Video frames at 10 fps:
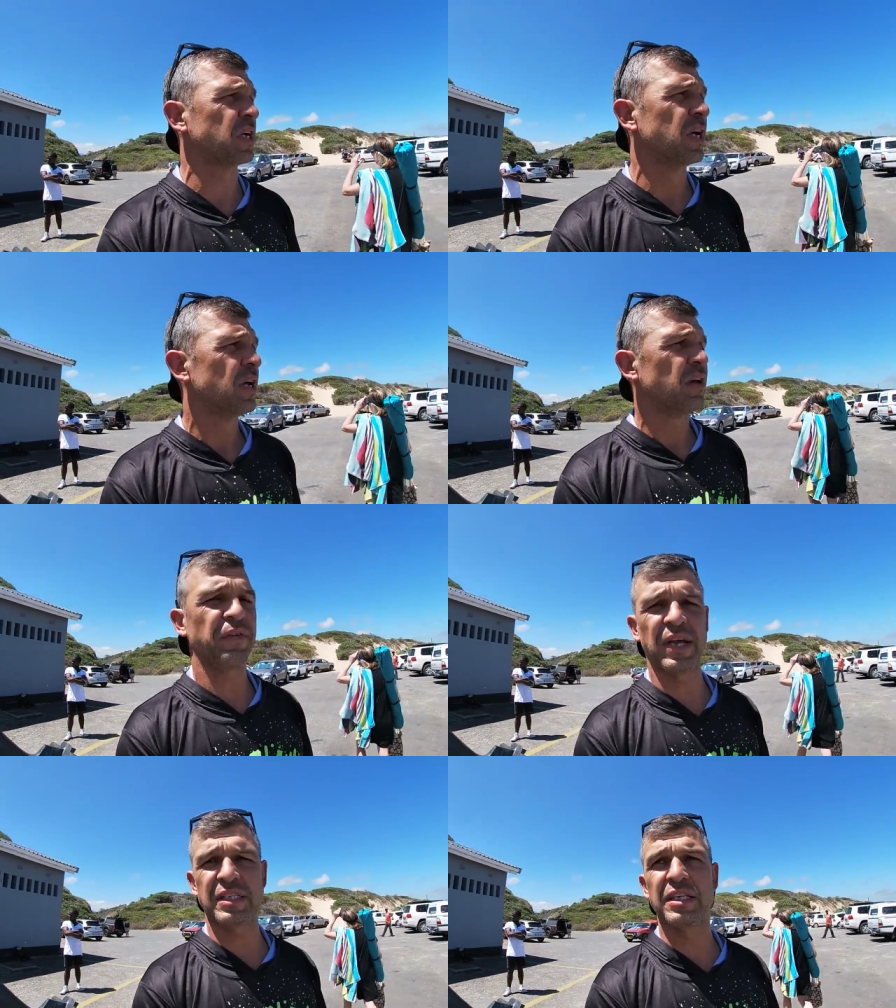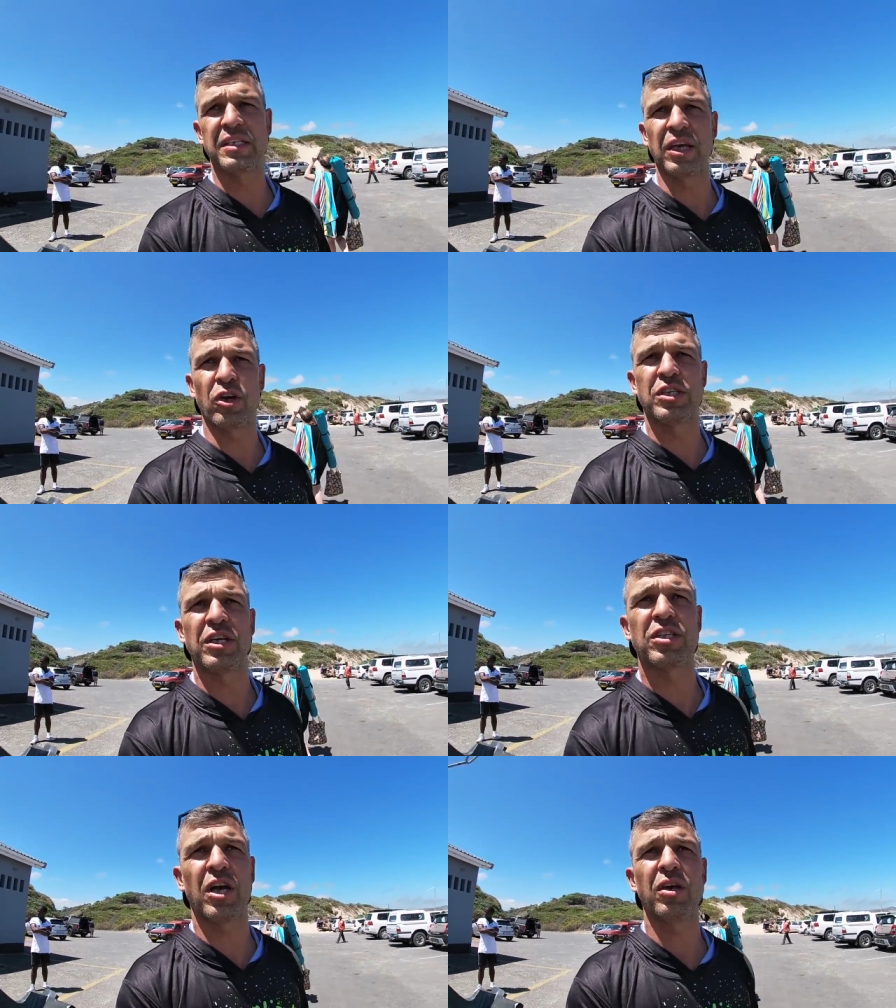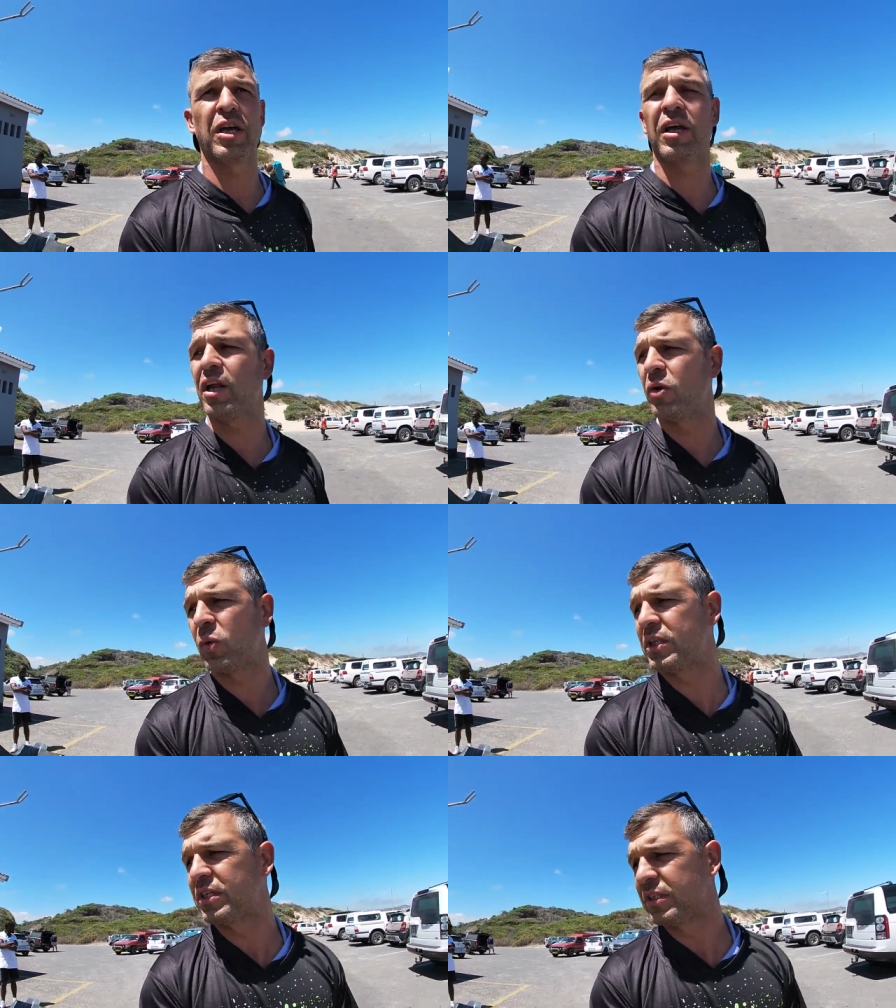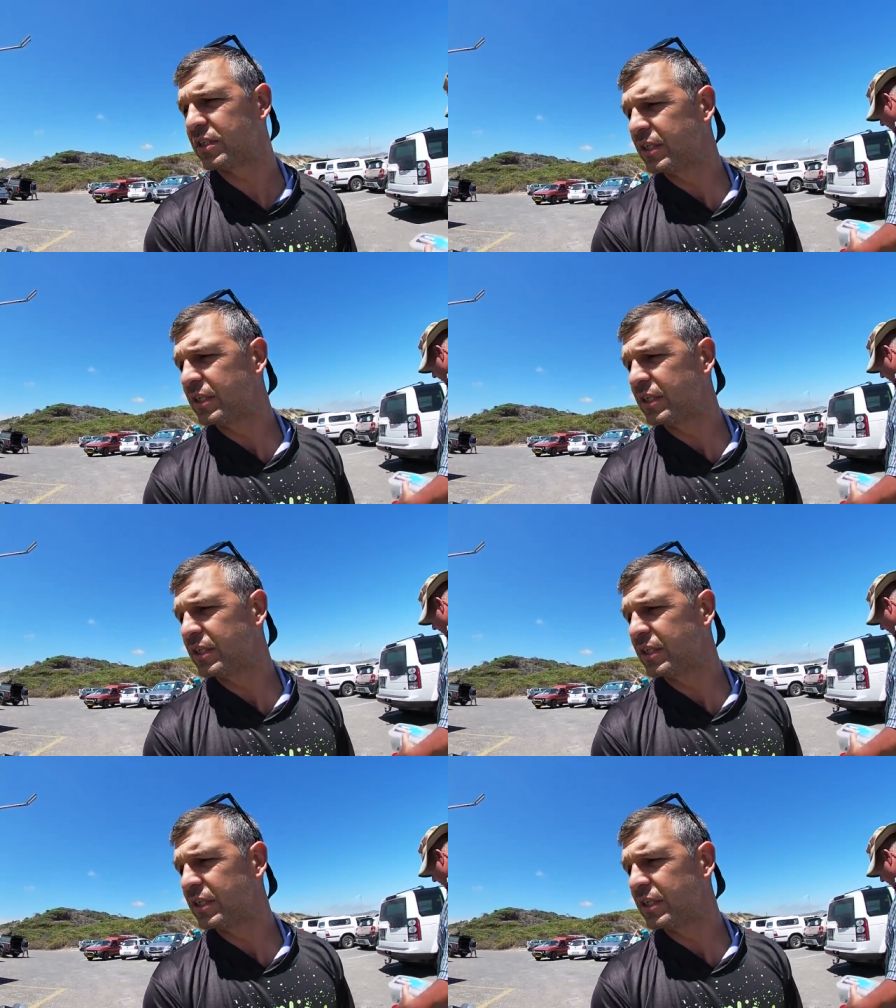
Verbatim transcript: If it doesn't stick on a 6-0, then I don't want it.